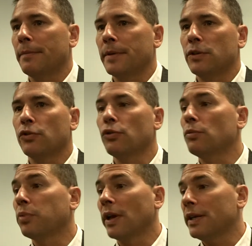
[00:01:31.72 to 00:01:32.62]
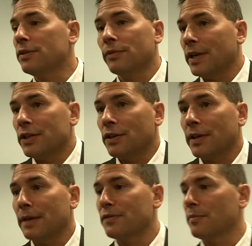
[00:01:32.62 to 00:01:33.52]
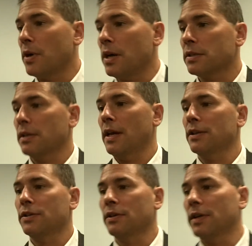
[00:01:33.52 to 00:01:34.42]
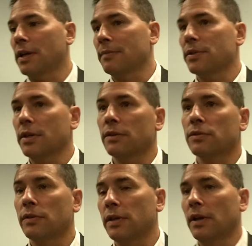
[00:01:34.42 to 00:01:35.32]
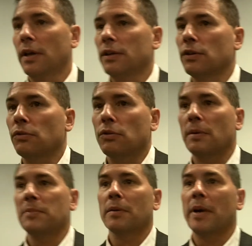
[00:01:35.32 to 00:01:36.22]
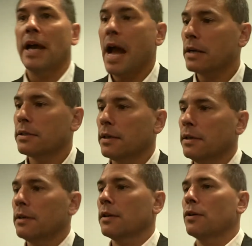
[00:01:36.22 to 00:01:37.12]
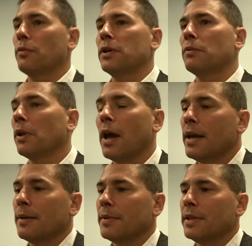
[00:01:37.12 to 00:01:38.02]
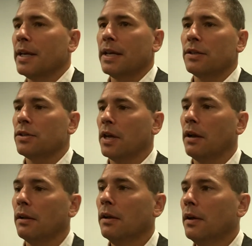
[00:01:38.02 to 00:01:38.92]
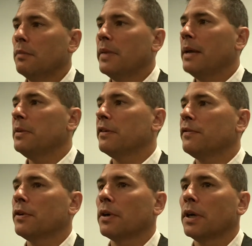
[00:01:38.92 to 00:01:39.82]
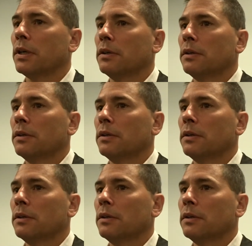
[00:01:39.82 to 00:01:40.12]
And Krug played 2 NHL games for Boston last year, and he comes here. So you don't go up there by accident. You're not going to go into a lineup in the NHL. Maybe if you're a